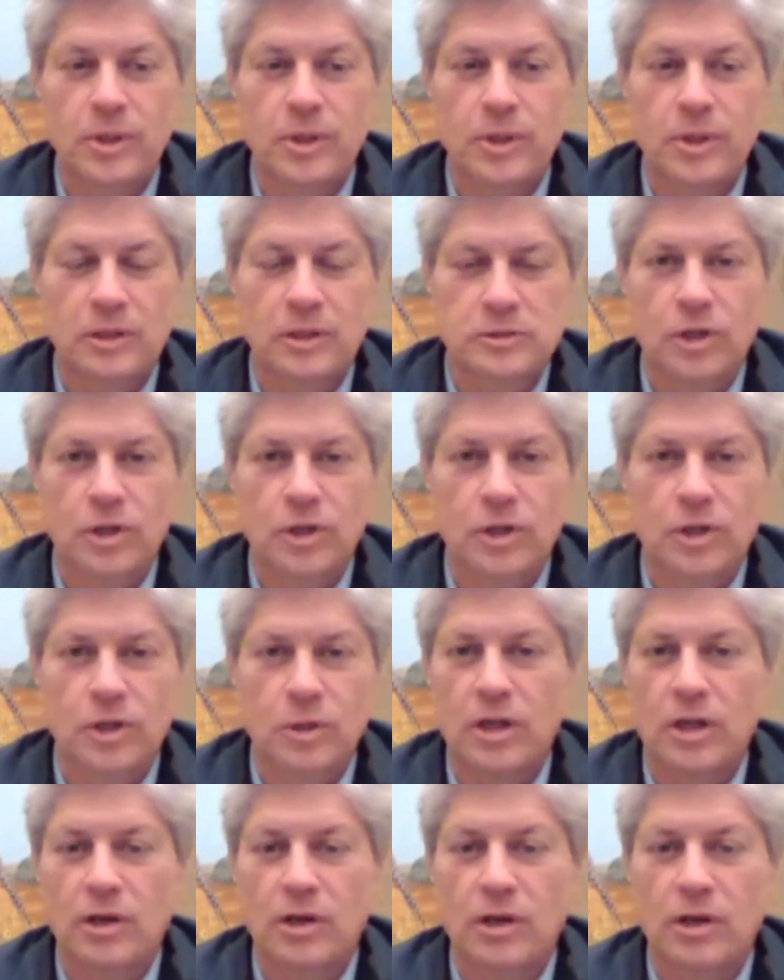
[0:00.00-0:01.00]
but all the
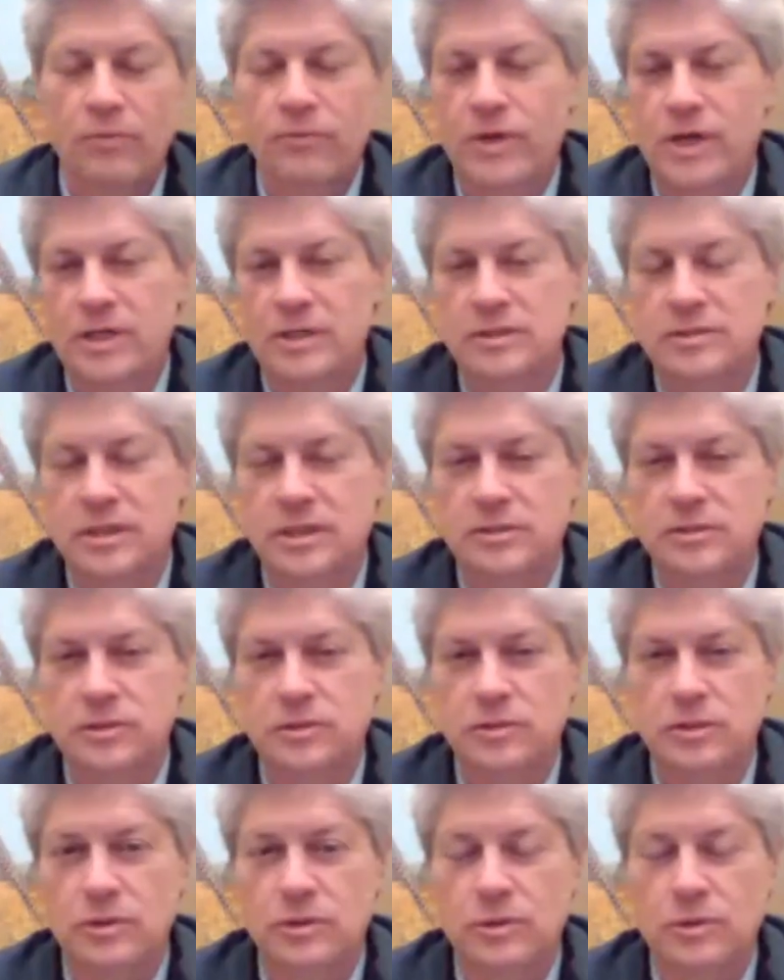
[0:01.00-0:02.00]
community and all the various
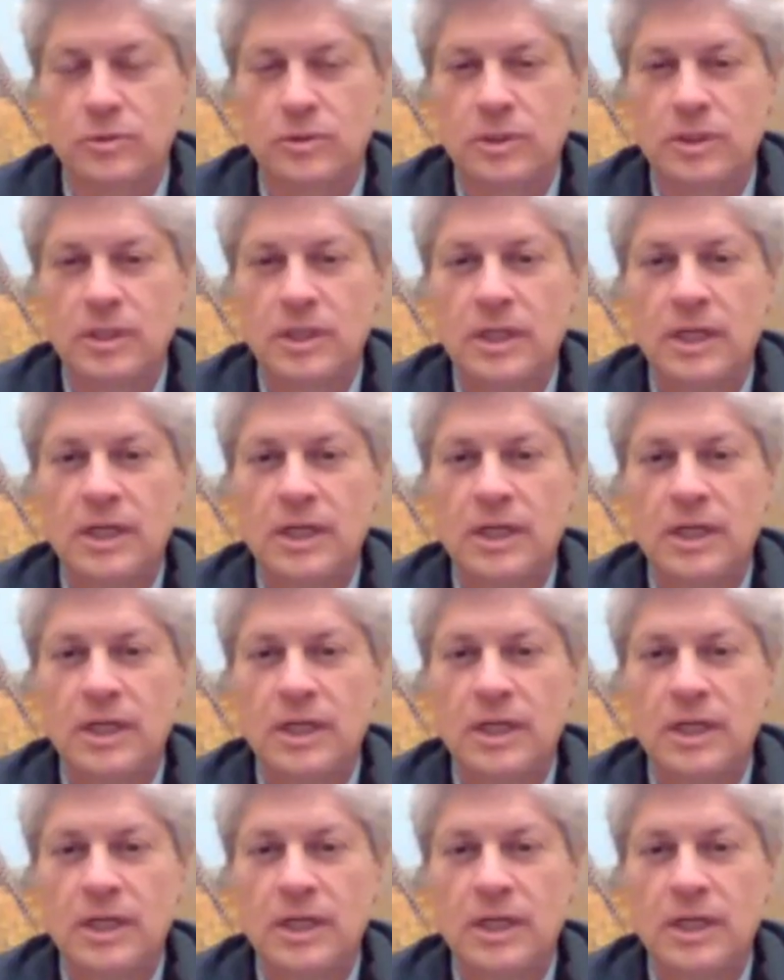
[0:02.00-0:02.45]
things you do,